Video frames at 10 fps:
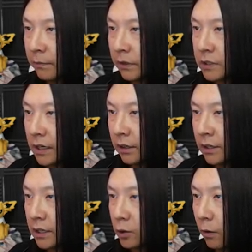Let's get a
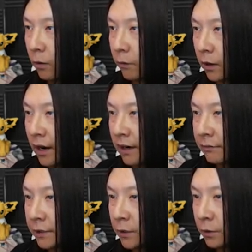nice overhead
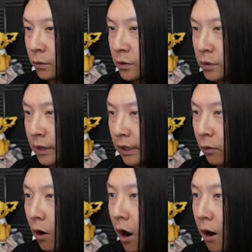view so I can...
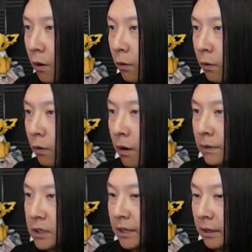Oh!
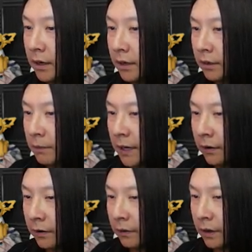Almost hit the
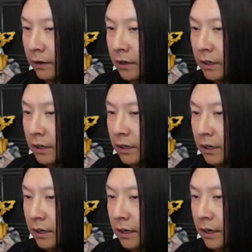barrier
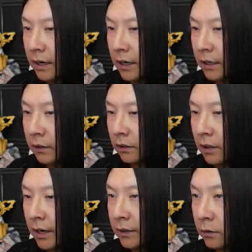there.
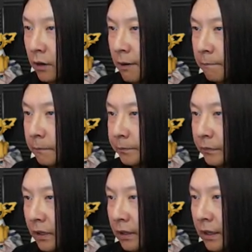Line her up.
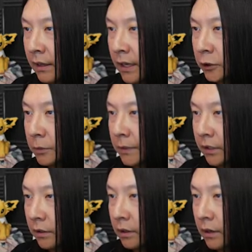And then that should be
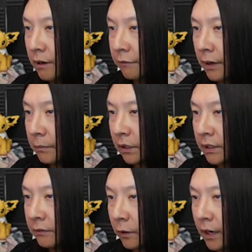good enough, I
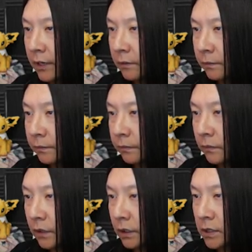believe, right?
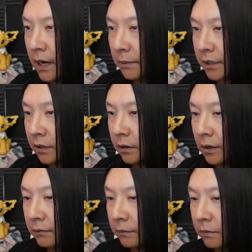It's got to be good
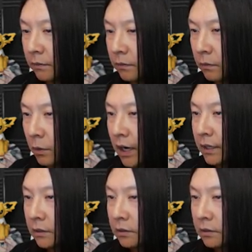enough. What?